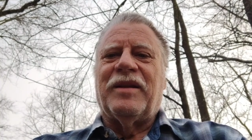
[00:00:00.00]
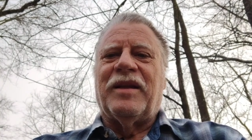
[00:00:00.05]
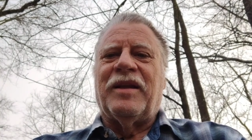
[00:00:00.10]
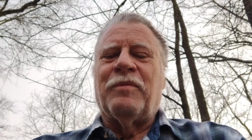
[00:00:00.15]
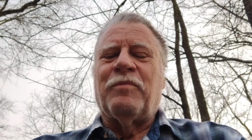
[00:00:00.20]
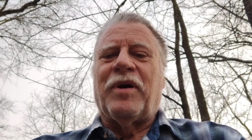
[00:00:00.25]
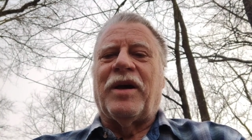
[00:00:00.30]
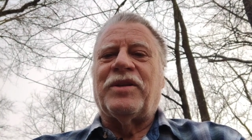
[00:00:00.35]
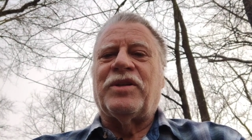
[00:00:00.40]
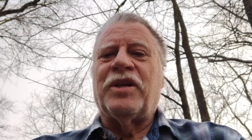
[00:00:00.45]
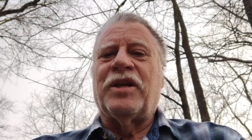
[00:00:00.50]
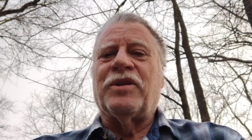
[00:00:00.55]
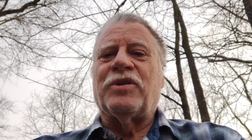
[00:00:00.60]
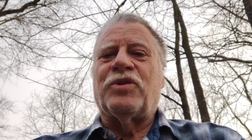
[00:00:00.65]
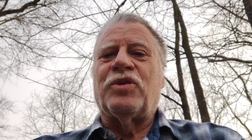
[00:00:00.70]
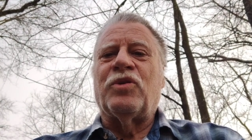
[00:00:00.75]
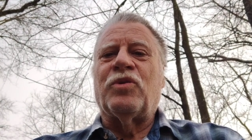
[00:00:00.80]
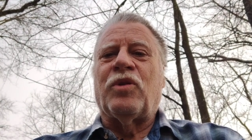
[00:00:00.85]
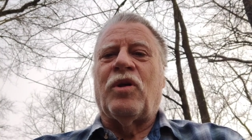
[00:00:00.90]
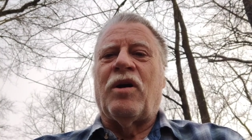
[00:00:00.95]
in my tent
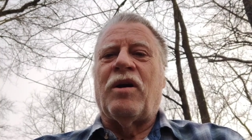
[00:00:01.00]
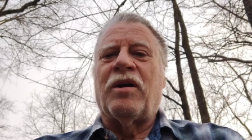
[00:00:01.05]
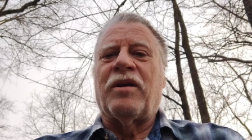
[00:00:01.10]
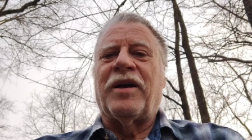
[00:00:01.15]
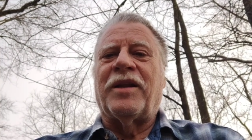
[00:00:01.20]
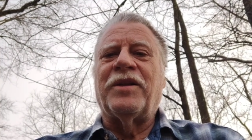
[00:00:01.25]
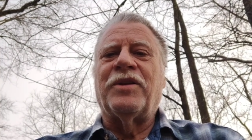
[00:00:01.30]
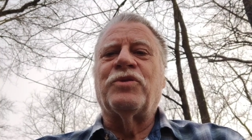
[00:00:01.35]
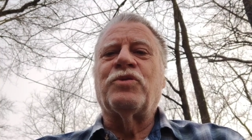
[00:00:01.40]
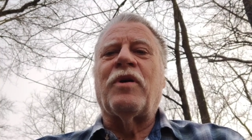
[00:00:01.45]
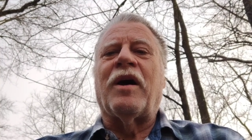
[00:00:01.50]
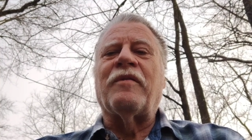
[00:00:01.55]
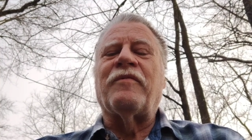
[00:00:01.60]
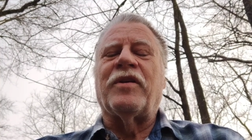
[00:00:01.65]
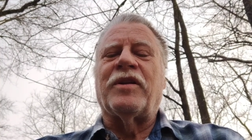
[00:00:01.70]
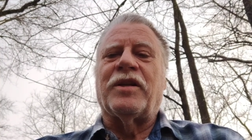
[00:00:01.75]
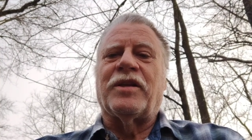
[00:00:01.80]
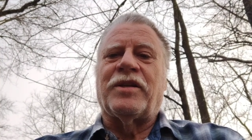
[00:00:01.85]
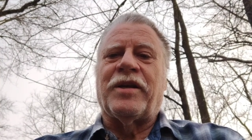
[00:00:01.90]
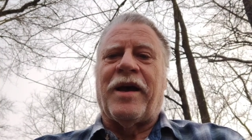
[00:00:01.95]
too long. I did drive
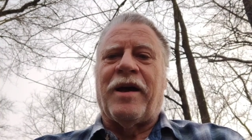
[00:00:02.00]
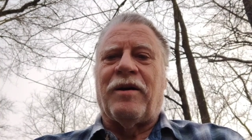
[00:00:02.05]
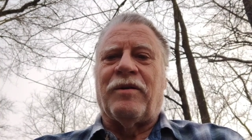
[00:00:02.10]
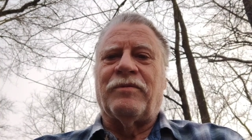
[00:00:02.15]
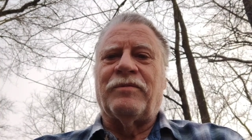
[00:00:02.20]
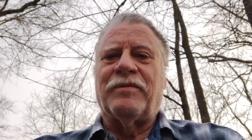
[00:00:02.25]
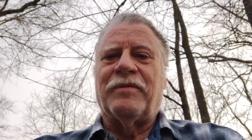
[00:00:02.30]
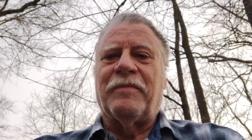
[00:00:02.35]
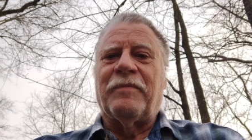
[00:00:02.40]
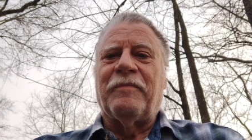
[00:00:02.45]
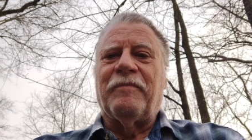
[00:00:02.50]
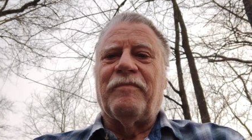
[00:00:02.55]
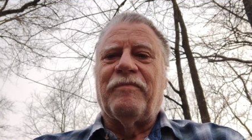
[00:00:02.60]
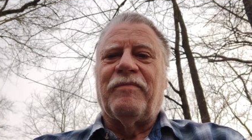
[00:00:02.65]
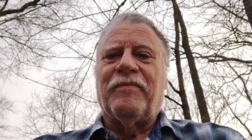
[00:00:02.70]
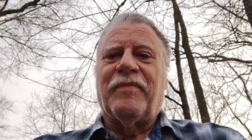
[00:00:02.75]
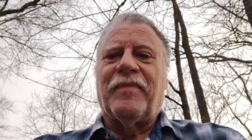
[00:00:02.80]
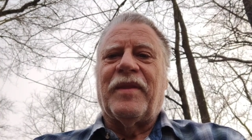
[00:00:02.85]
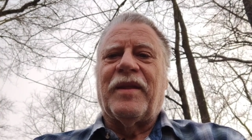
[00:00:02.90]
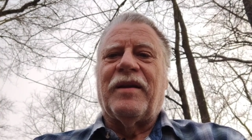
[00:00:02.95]
into town
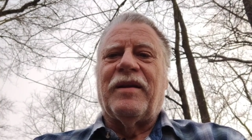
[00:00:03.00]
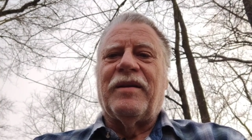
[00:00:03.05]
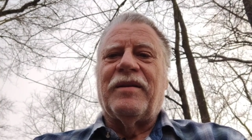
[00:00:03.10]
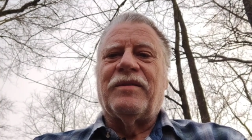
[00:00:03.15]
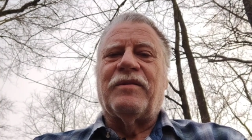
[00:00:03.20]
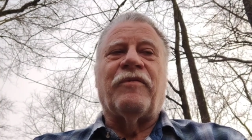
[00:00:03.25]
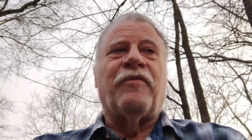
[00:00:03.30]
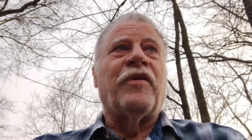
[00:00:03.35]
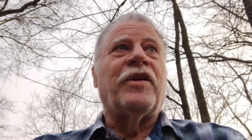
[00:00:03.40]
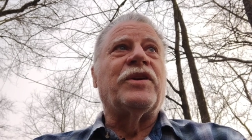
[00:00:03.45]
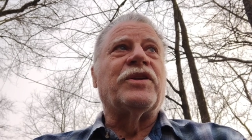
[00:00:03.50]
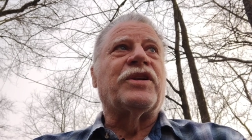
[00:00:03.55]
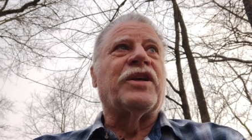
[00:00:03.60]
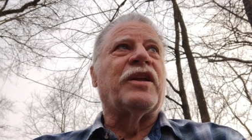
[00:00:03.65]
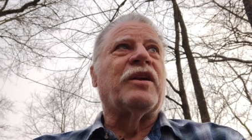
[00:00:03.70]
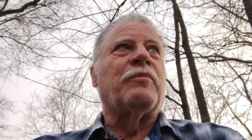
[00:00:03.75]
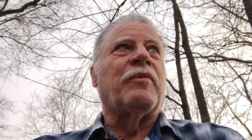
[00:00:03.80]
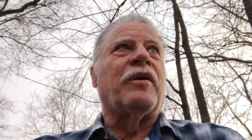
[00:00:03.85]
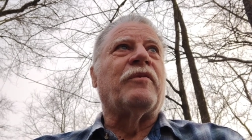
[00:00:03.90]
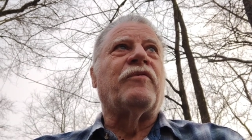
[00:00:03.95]
to finish
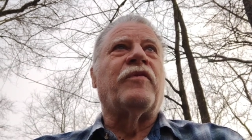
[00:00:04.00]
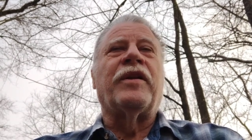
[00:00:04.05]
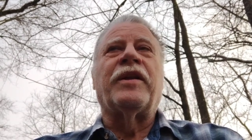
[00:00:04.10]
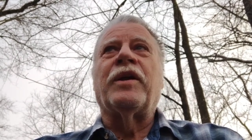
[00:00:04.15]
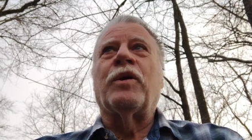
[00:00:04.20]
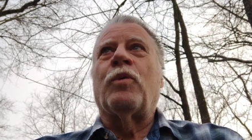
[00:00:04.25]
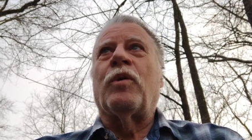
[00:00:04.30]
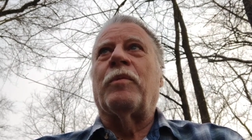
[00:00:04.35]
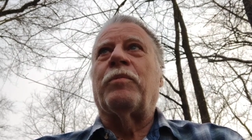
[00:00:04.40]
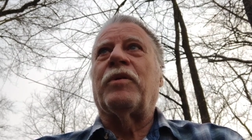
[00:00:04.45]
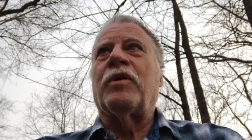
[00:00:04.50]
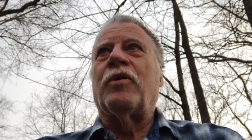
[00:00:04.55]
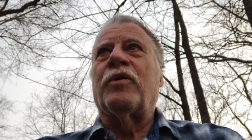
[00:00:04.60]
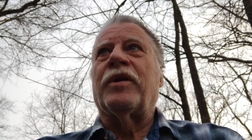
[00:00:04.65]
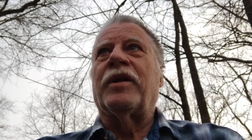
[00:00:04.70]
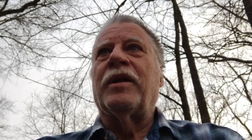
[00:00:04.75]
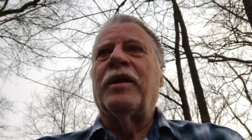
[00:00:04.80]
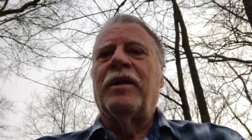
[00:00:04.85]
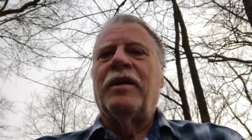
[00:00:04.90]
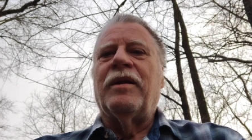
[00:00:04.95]
getting my video
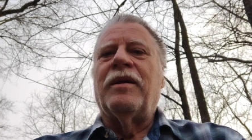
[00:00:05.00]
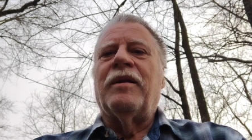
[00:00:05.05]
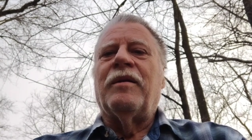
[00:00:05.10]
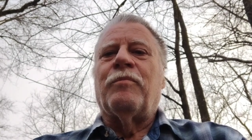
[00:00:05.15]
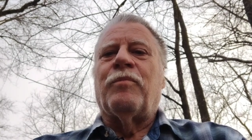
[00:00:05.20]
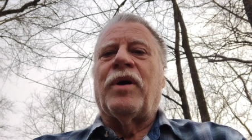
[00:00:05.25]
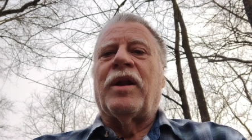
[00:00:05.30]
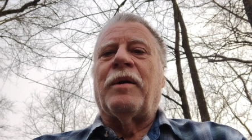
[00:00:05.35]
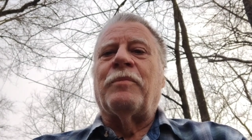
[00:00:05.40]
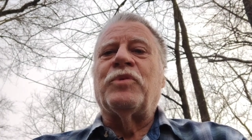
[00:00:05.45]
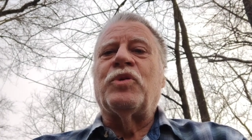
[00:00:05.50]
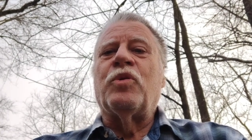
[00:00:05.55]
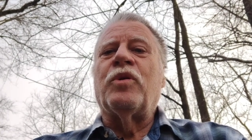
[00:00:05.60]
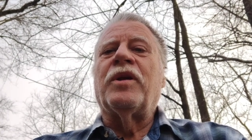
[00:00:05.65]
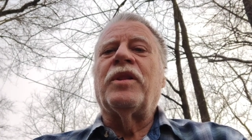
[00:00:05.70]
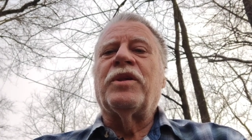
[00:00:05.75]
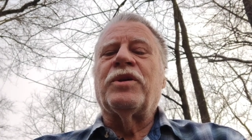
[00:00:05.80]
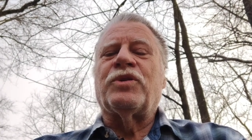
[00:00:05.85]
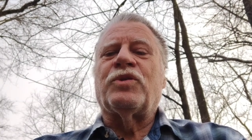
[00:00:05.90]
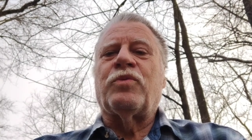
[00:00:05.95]
uploaded, but I'm
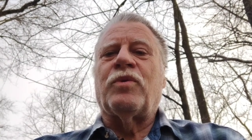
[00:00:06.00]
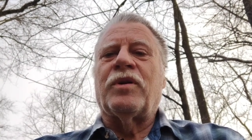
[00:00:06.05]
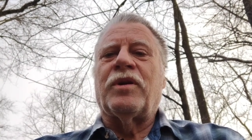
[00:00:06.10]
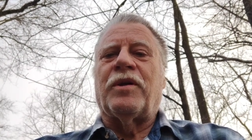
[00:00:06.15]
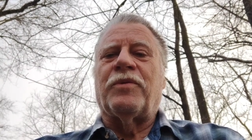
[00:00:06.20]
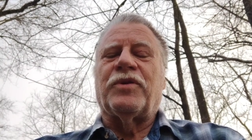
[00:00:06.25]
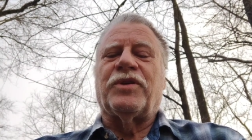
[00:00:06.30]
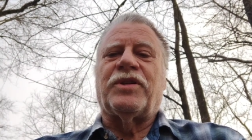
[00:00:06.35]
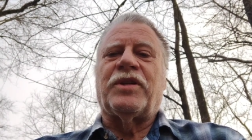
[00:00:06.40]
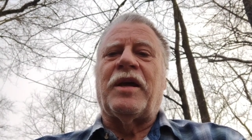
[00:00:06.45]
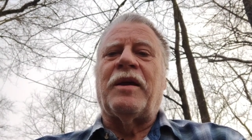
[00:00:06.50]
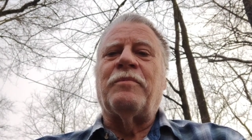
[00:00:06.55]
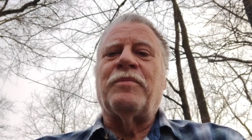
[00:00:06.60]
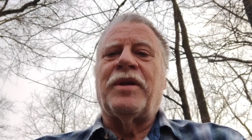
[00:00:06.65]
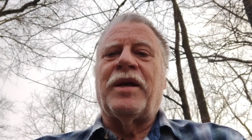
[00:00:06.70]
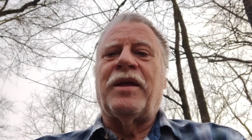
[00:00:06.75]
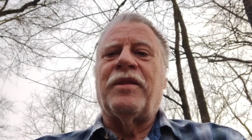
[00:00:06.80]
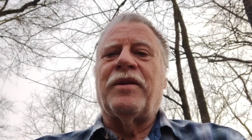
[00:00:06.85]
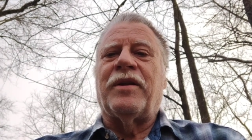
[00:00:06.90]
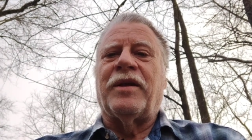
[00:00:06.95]
doing this one on the same
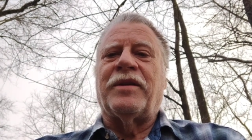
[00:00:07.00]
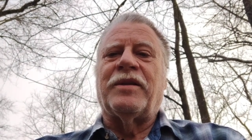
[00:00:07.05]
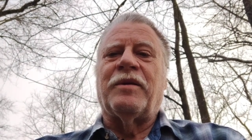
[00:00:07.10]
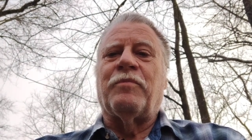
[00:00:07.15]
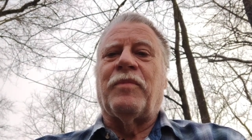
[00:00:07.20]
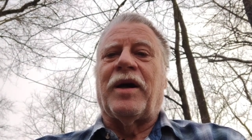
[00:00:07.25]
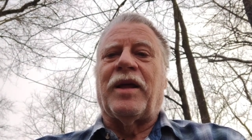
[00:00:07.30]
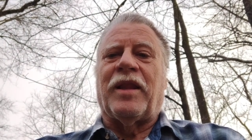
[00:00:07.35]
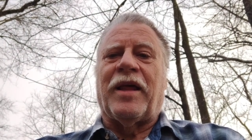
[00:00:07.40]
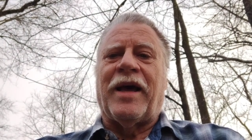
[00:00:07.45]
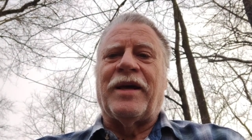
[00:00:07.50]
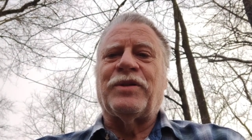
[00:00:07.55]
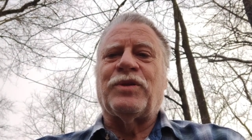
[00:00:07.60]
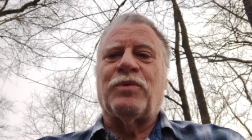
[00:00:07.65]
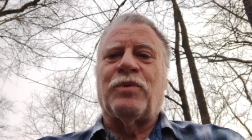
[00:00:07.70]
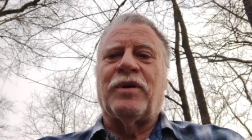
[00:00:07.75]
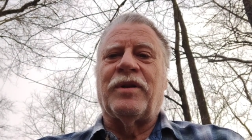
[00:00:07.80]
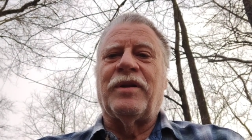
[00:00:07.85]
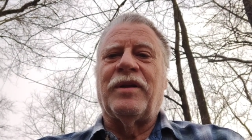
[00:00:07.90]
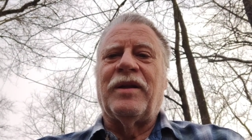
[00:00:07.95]
day that I did my last
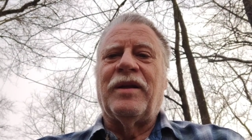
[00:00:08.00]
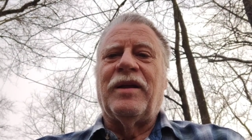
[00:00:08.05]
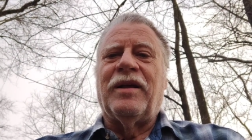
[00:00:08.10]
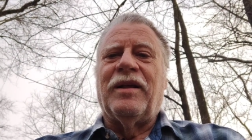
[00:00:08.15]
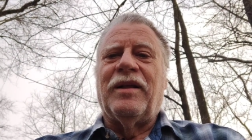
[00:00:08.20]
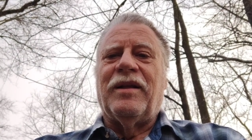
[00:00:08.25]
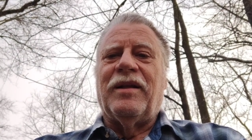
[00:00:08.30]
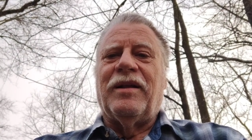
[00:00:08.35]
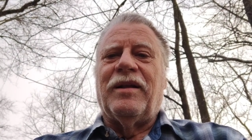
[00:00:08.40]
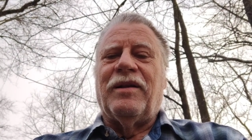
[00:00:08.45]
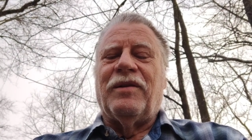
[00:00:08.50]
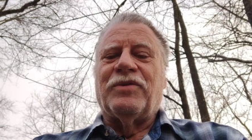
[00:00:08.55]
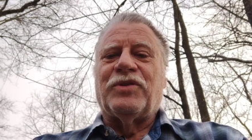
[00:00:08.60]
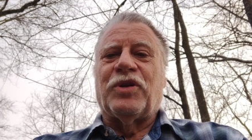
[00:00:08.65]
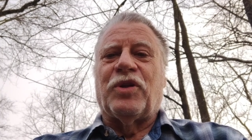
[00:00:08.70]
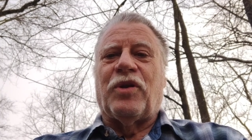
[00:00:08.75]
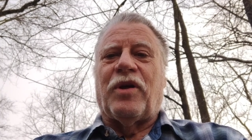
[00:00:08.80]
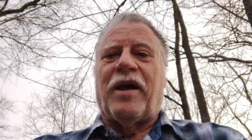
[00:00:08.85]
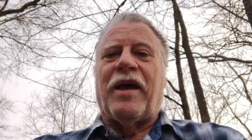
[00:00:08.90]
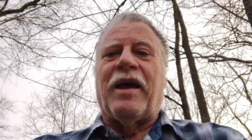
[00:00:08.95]
one
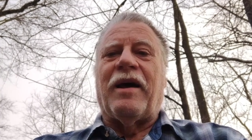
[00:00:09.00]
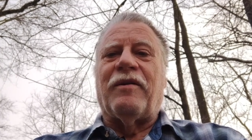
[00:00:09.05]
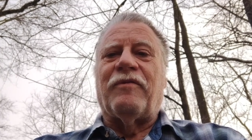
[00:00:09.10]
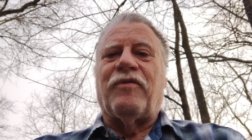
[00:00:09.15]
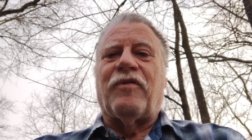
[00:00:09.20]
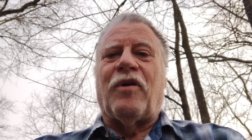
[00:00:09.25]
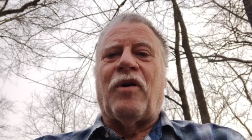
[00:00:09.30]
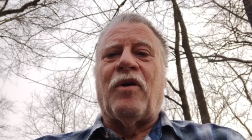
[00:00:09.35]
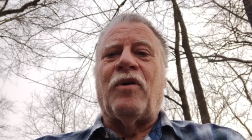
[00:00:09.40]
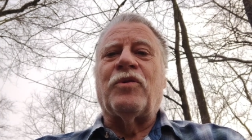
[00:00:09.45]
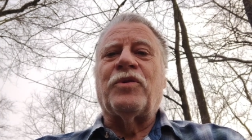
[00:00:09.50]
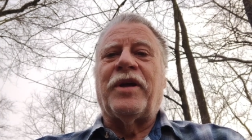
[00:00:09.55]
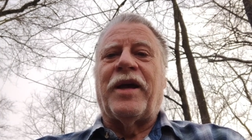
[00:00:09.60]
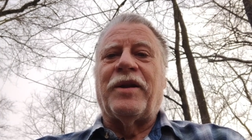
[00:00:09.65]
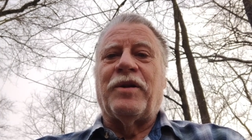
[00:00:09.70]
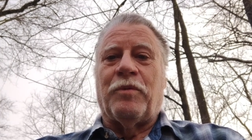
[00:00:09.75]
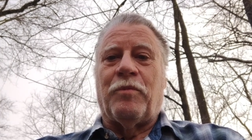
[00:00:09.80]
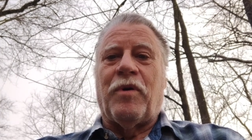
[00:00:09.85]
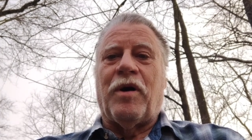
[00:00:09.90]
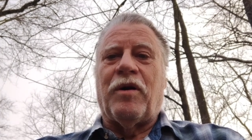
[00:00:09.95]
so that I have all day
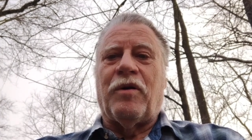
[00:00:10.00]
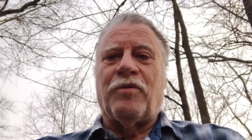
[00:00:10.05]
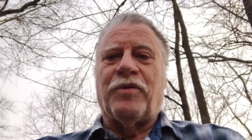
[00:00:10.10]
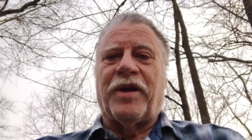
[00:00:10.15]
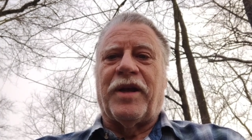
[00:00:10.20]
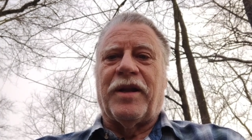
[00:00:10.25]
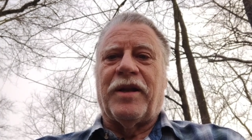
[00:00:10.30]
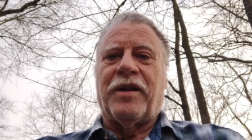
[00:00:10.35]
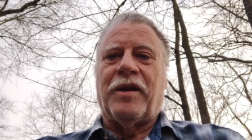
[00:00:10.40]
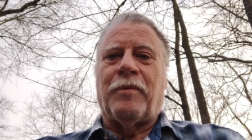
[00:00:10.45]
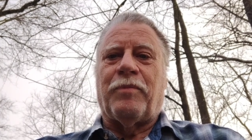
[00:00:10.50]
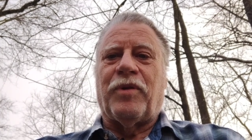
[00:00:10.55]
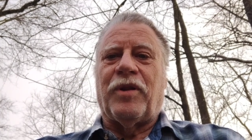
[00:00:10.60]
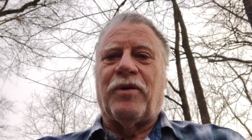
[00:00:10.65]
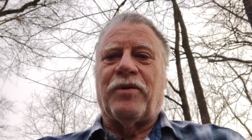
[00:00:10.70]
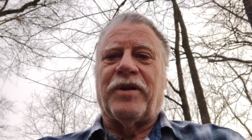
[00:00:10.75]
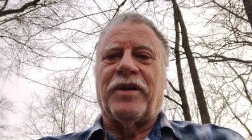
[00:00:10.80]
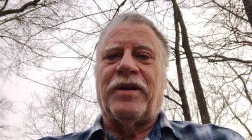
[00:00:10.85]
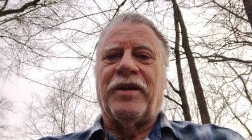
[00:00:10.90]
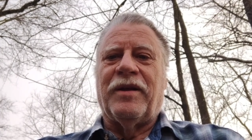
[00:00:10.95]
tomorrow to get it
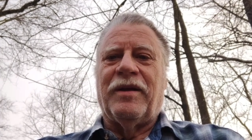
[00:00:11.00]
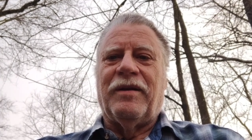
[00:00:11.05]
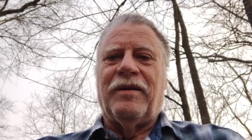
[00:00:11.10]
uploaded.